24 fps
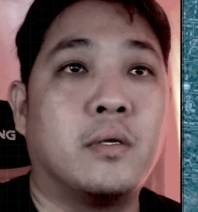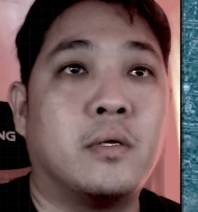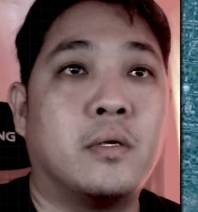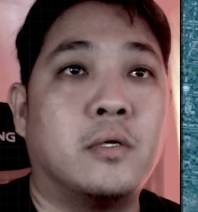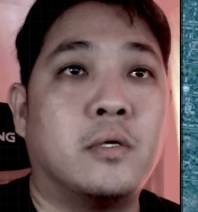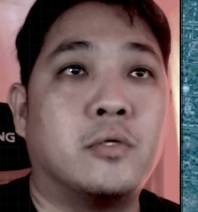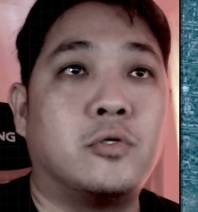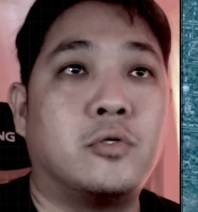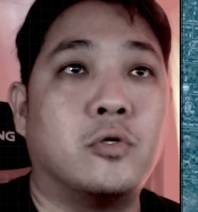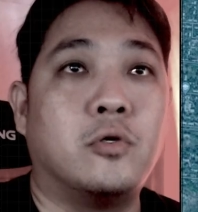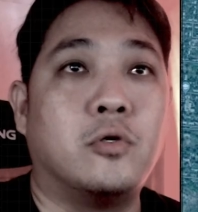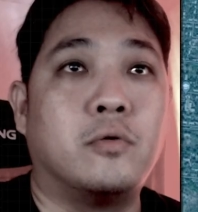
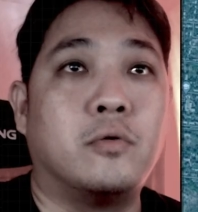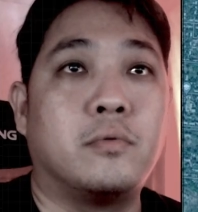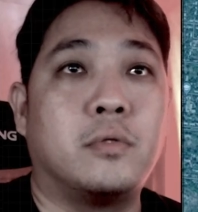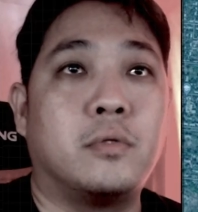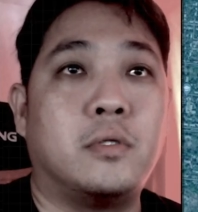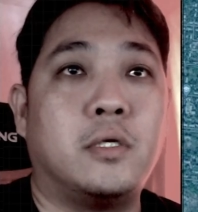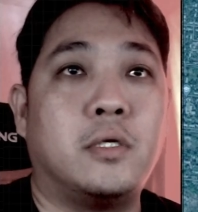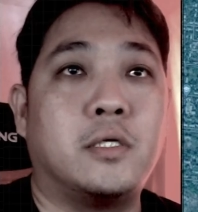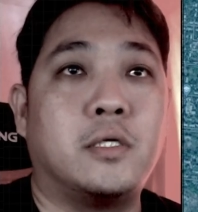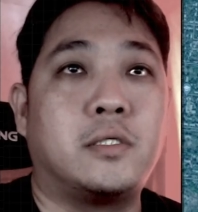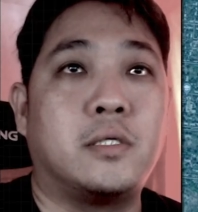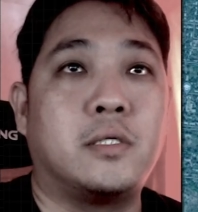So
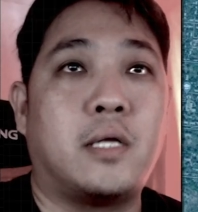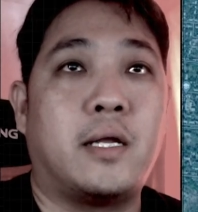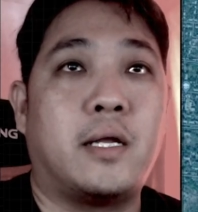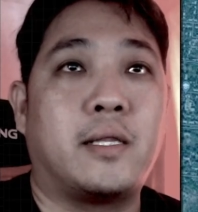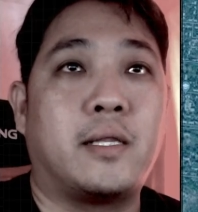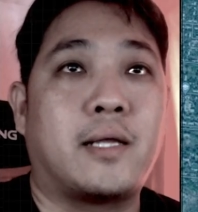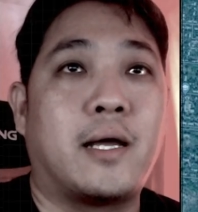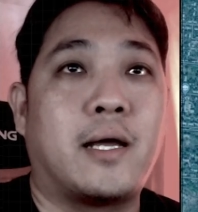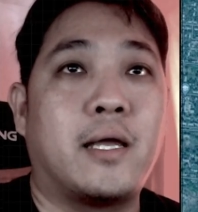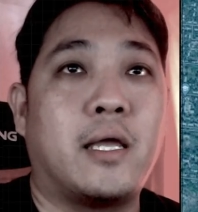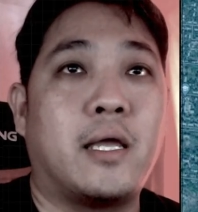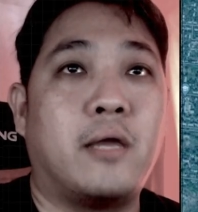this
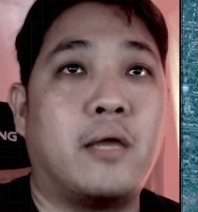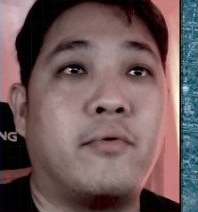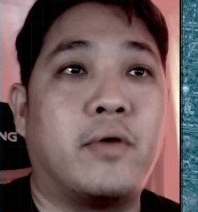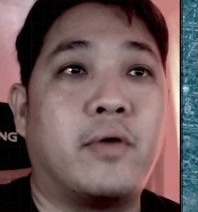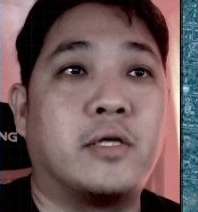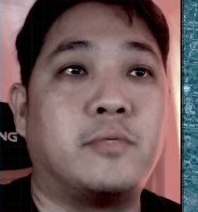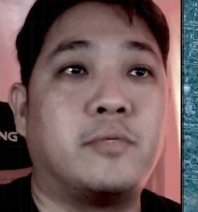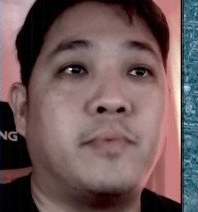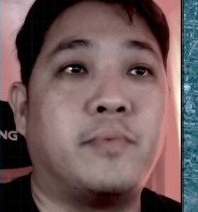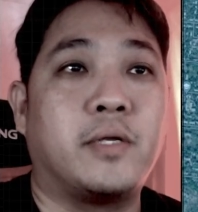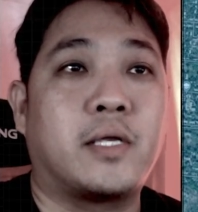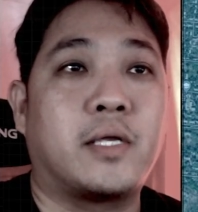entire area
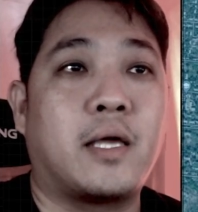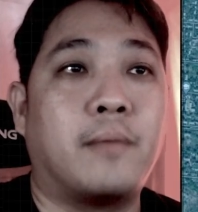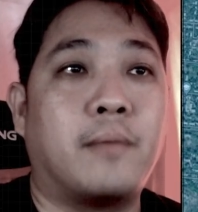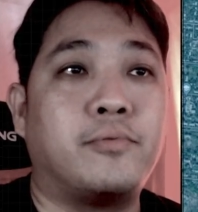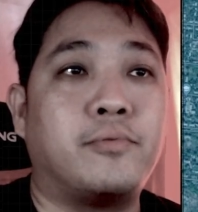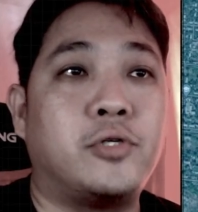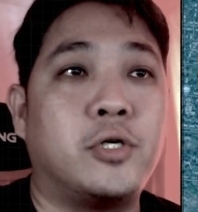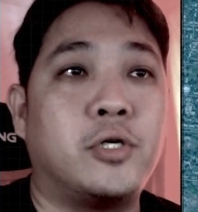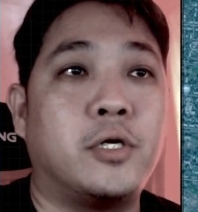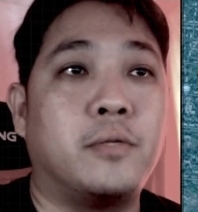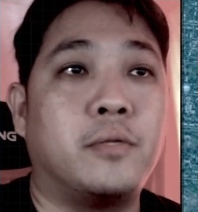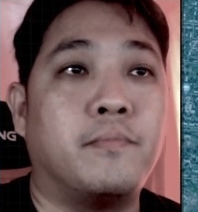has been
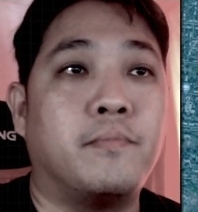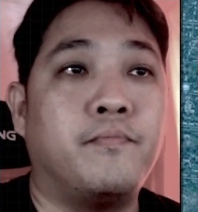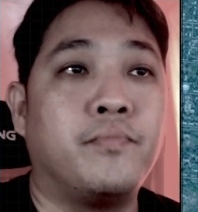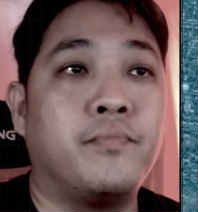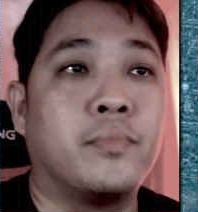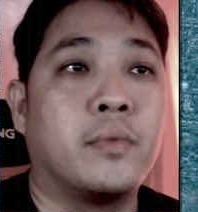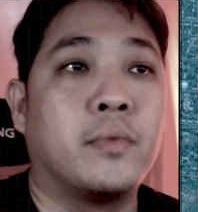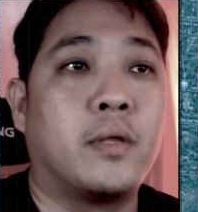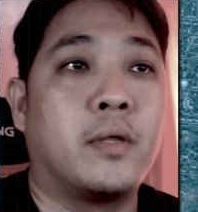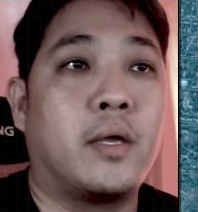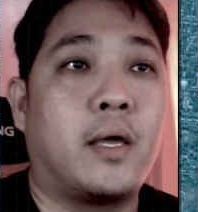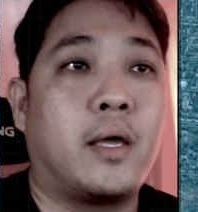captured,
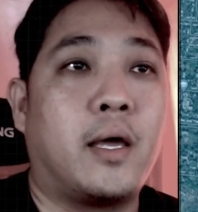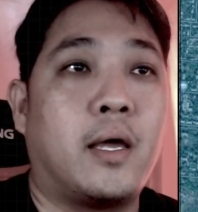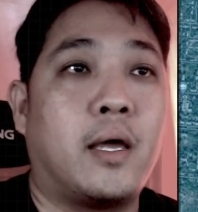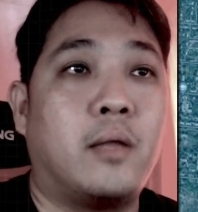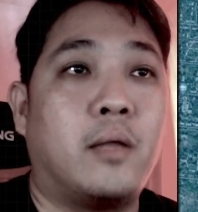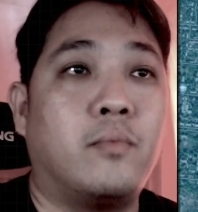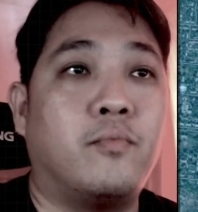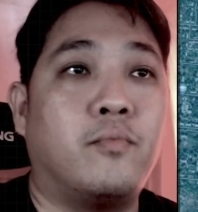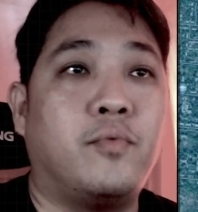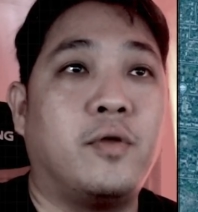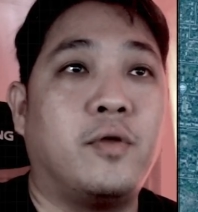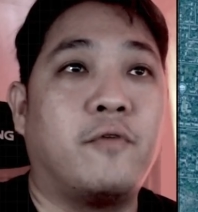
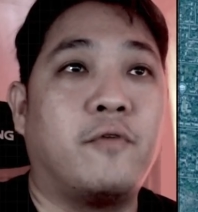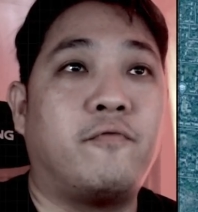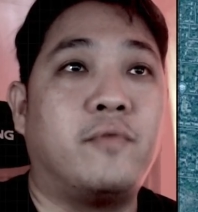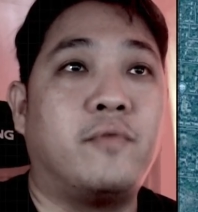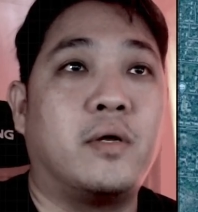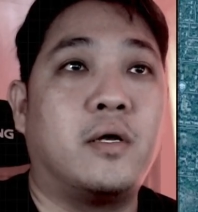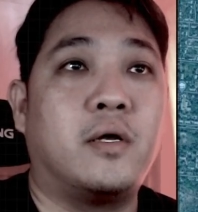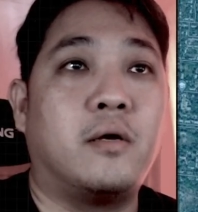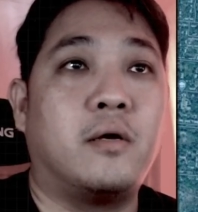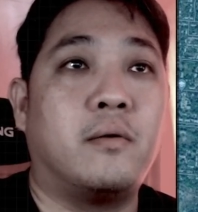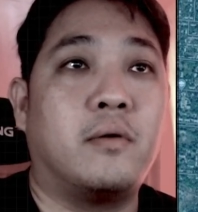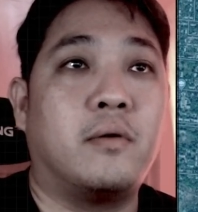and with
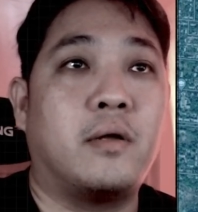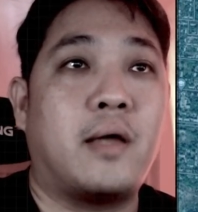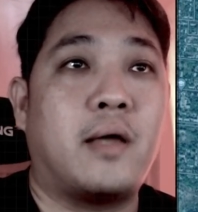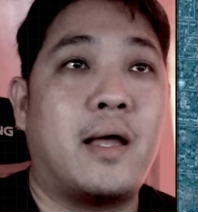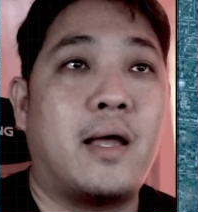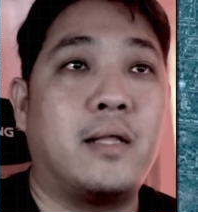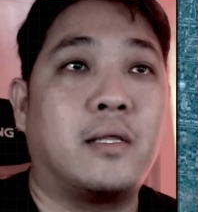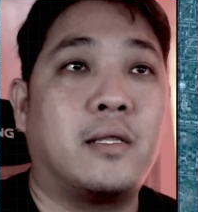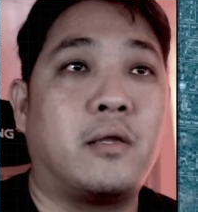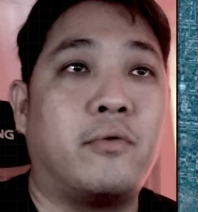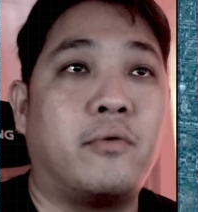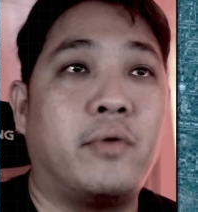the
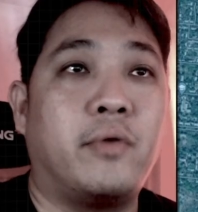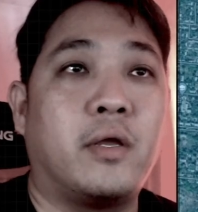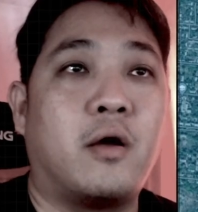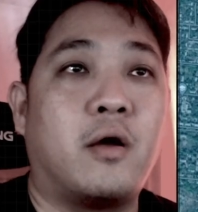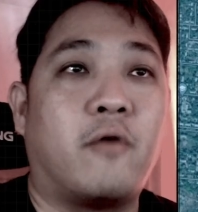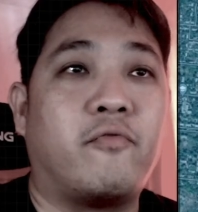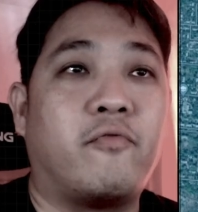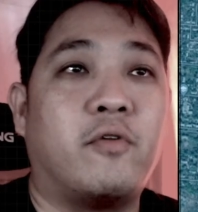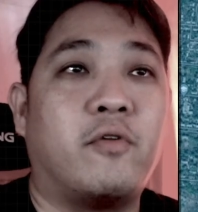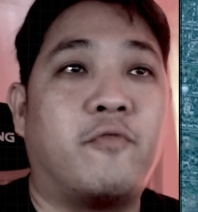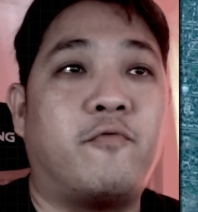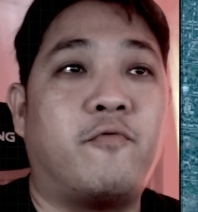entering
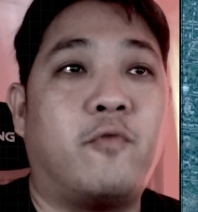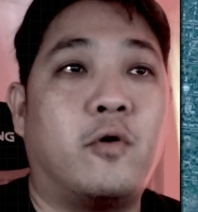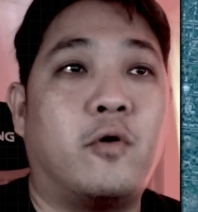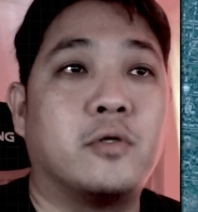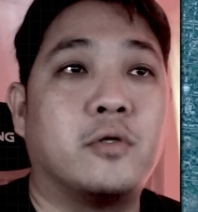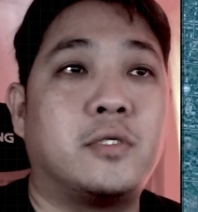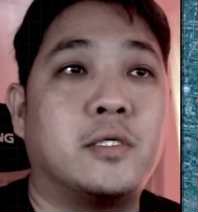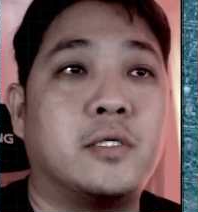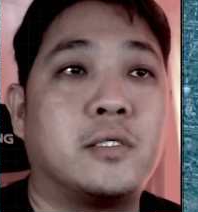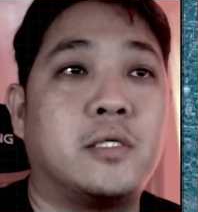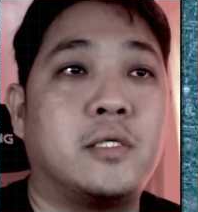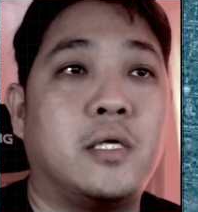of the
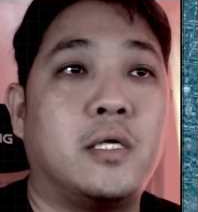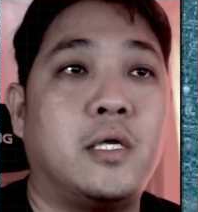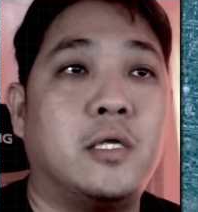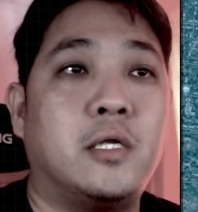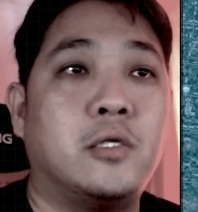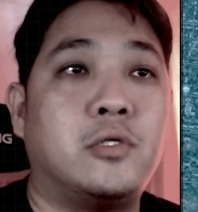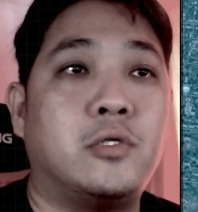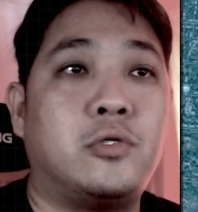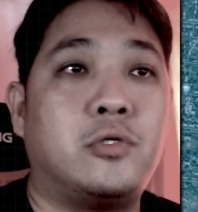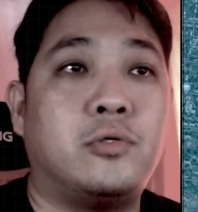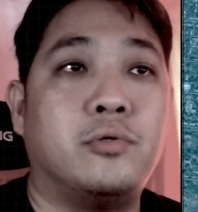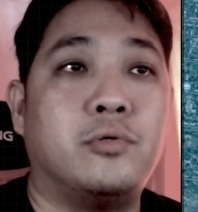forces
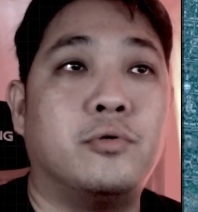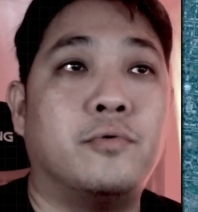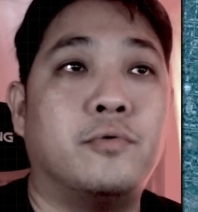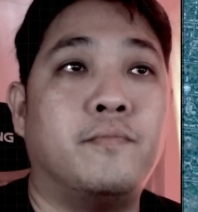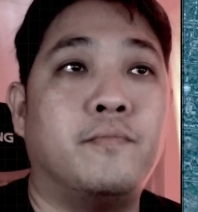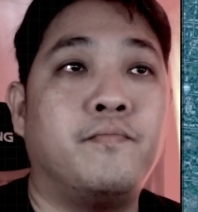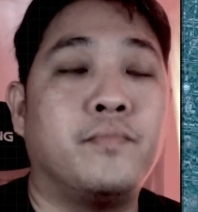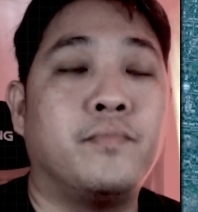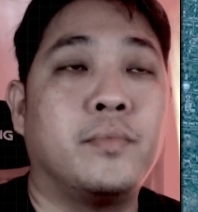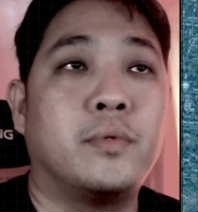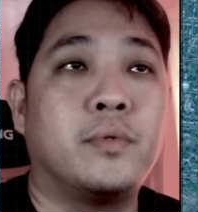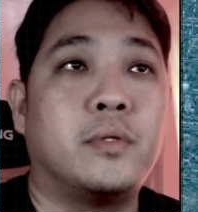into
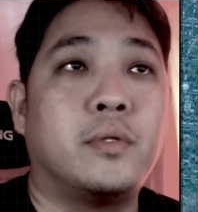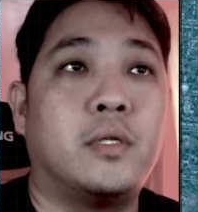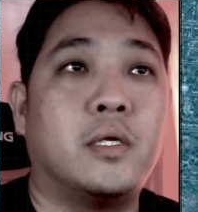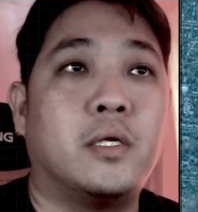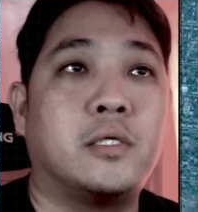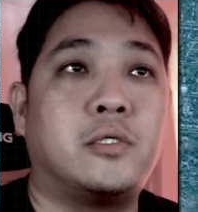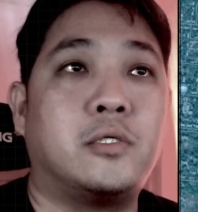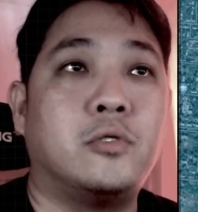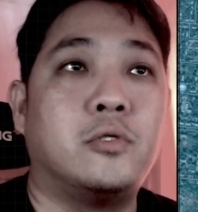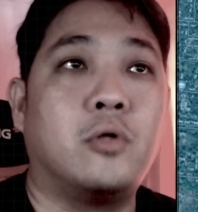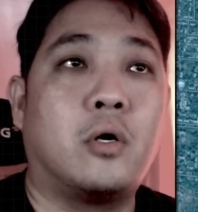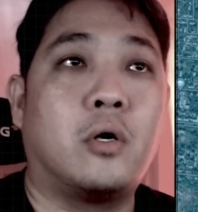
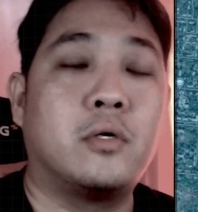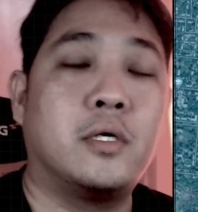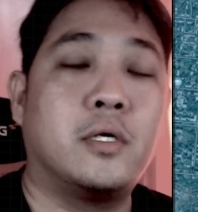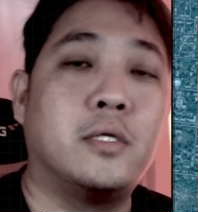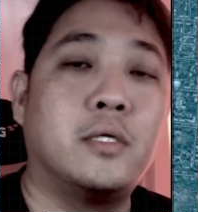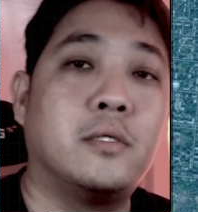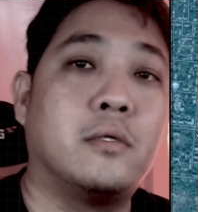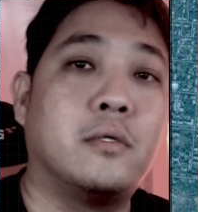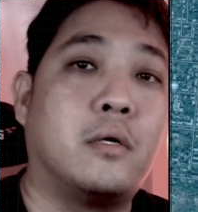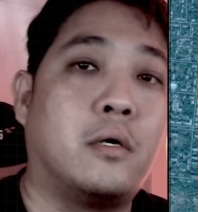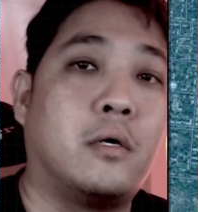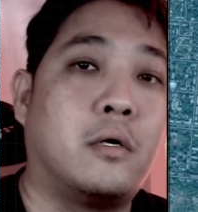this
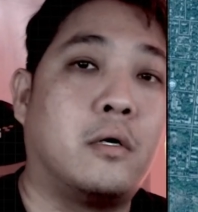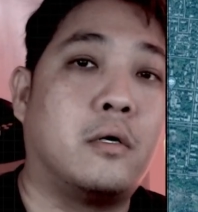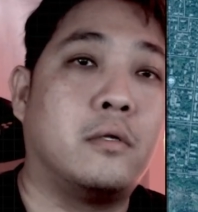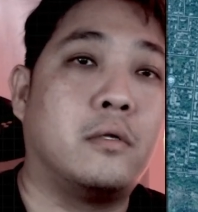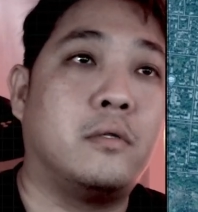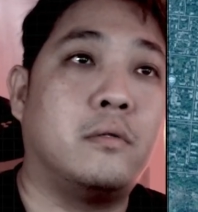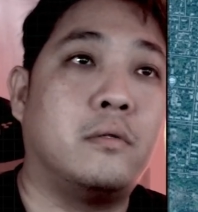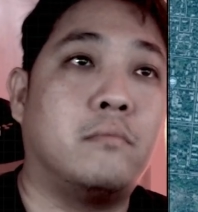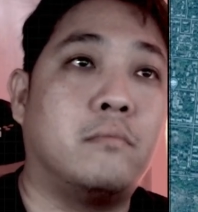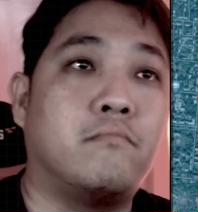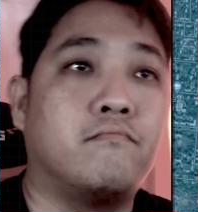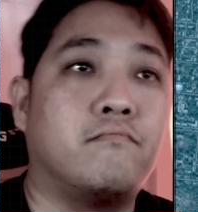
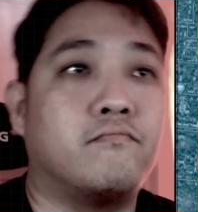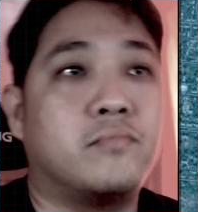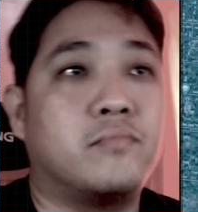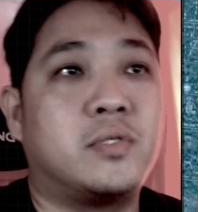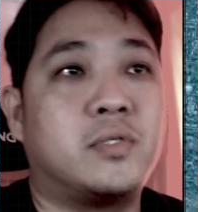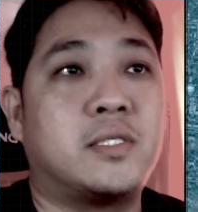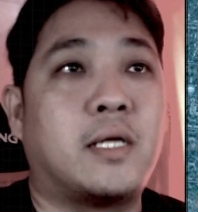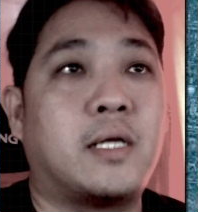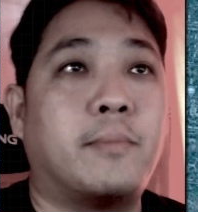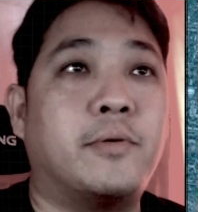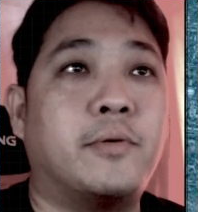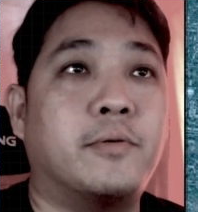northern
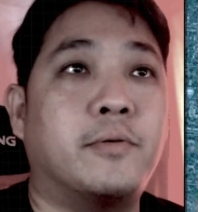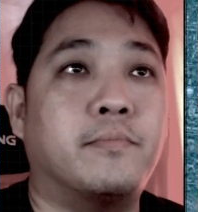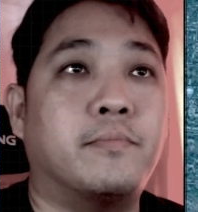suburb,